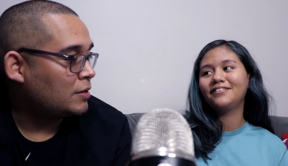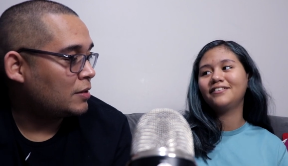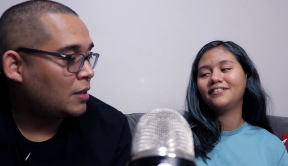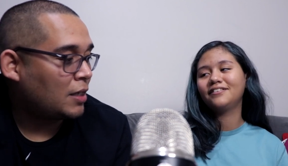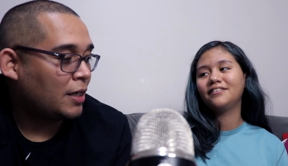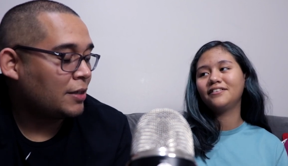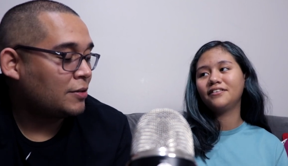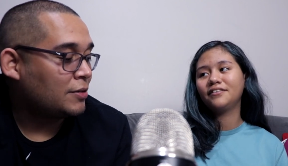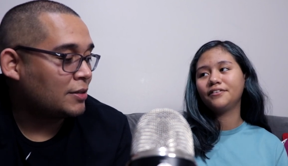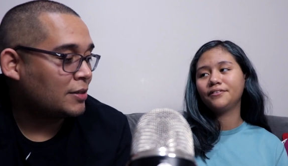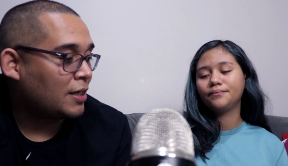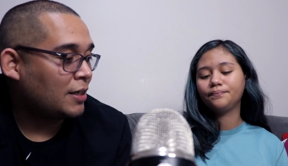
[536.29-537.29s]
Speaker 1: No, iron
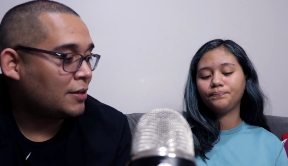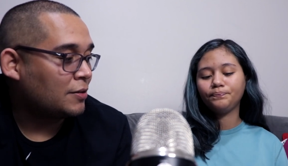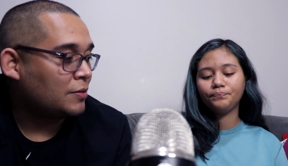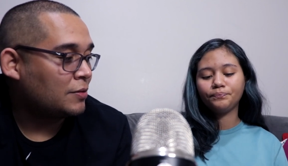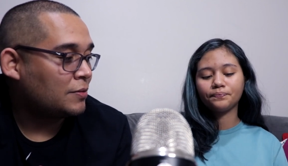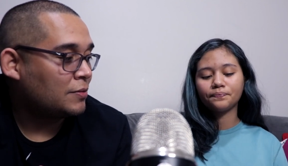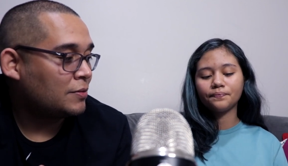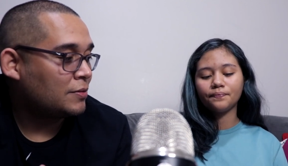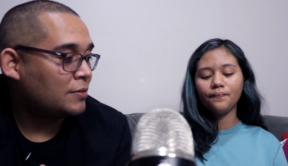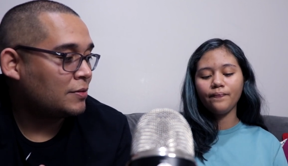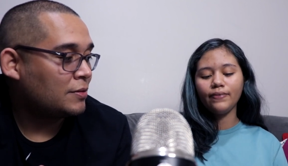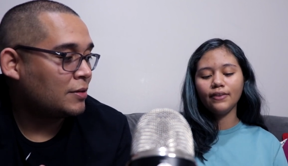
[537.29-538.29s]
is iron.
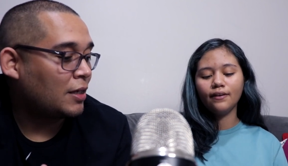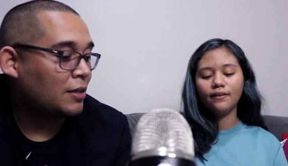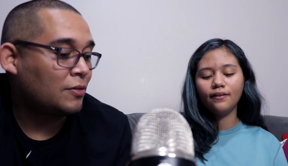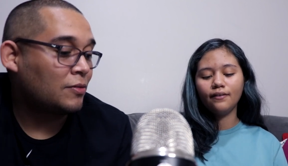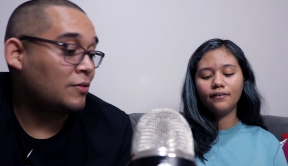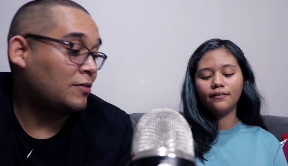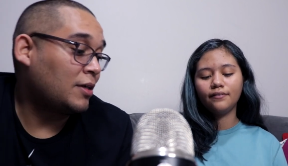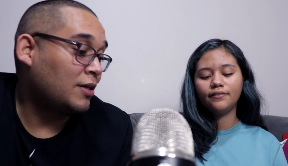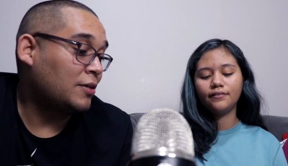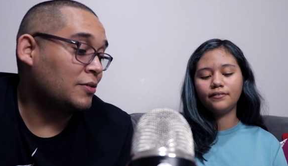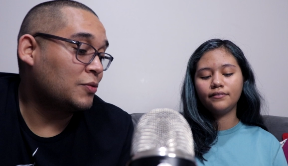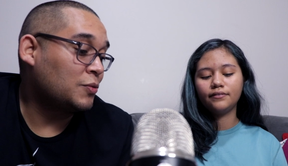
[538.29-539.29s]
I don't know how
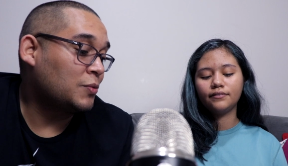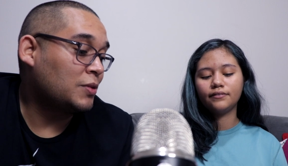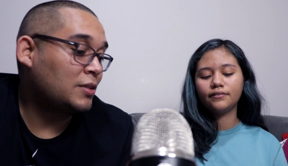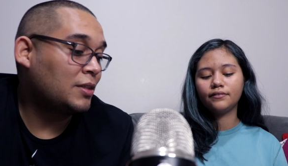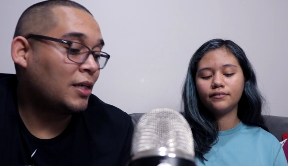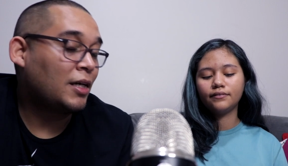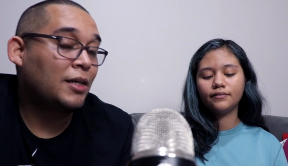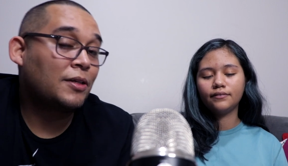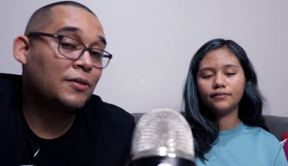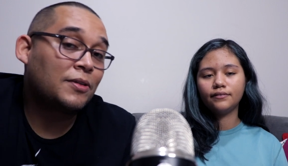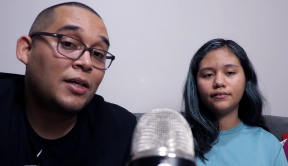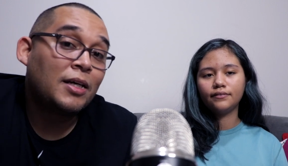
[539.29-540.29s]
else we would say
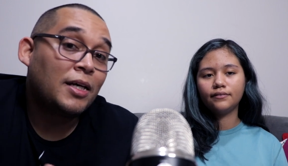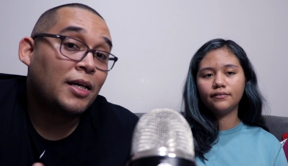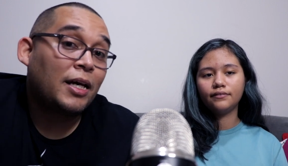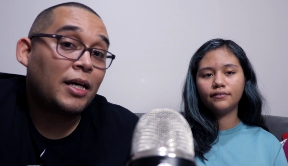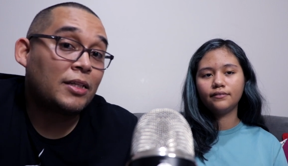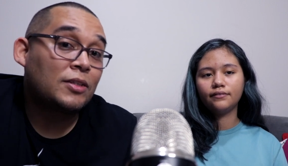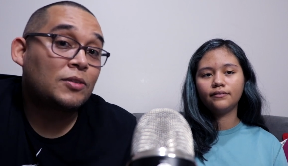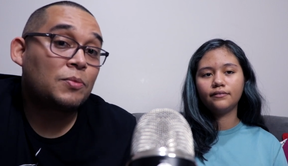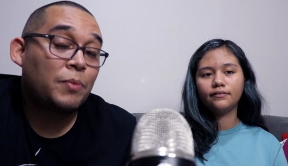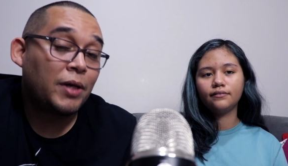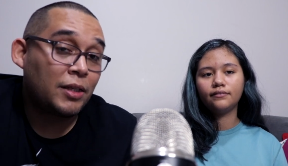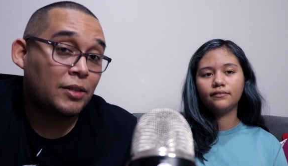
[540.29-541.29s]
iron. In
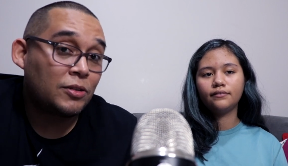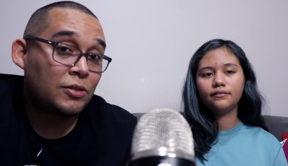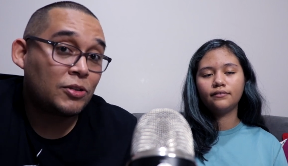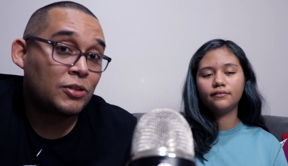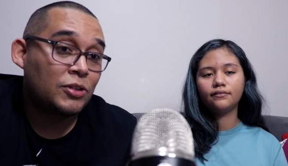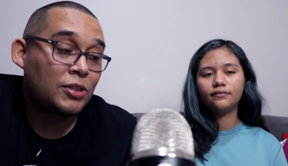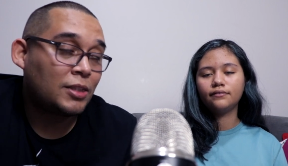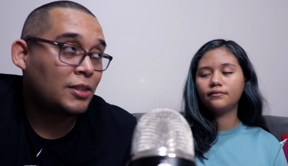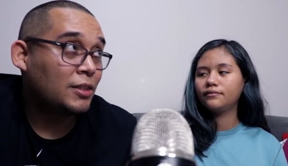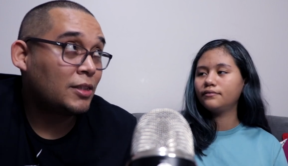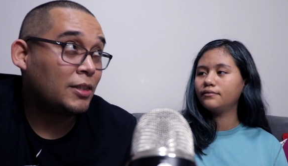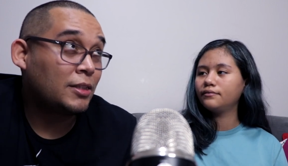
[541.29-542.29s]
Spanish,
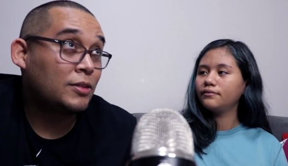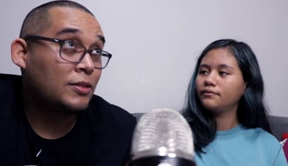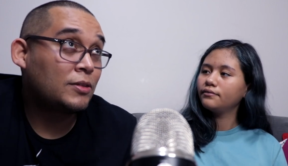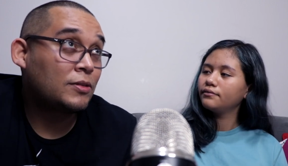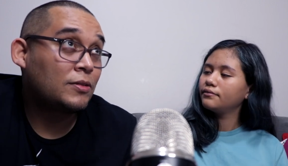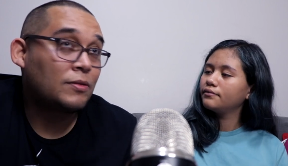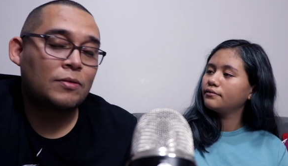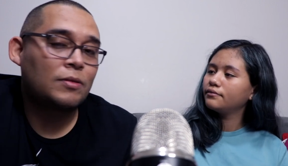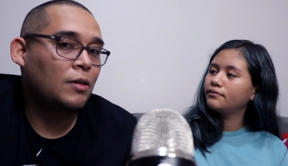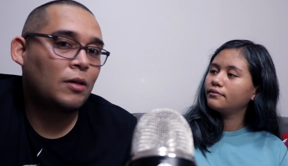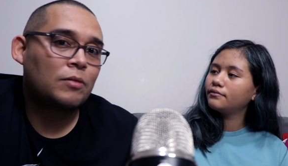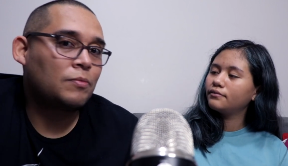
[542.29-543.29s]
it's
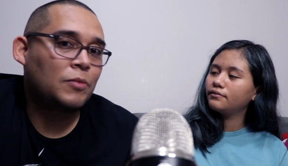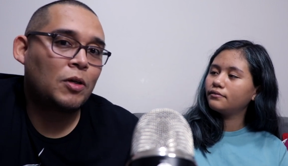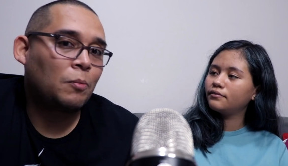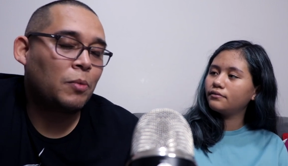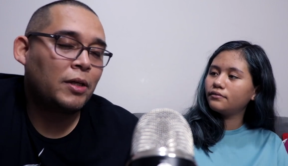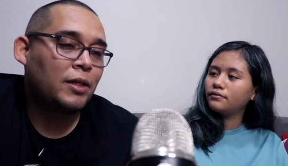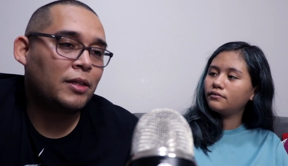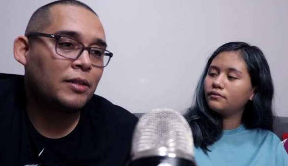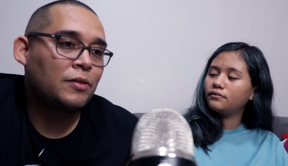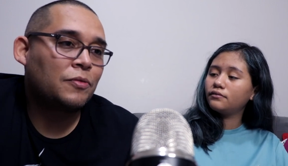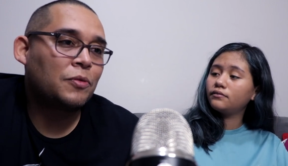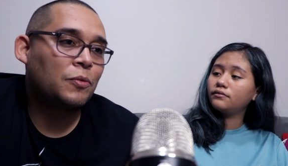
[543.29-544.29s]
a completely
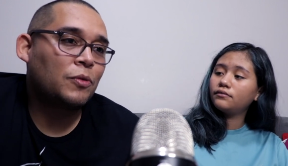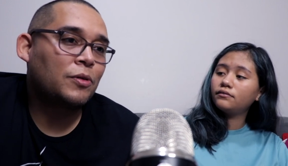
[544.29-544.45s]
different